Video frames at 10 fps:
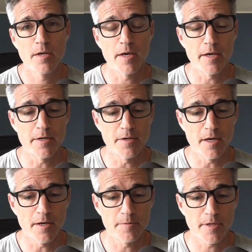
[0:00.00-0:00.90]
And
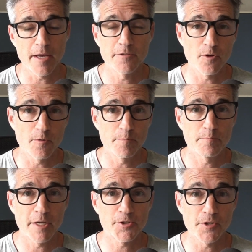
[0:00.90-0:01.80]
yeah, so
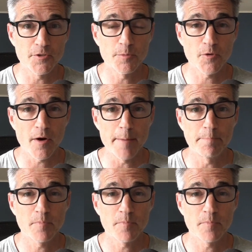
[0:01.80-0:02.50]
make sure you subscribe.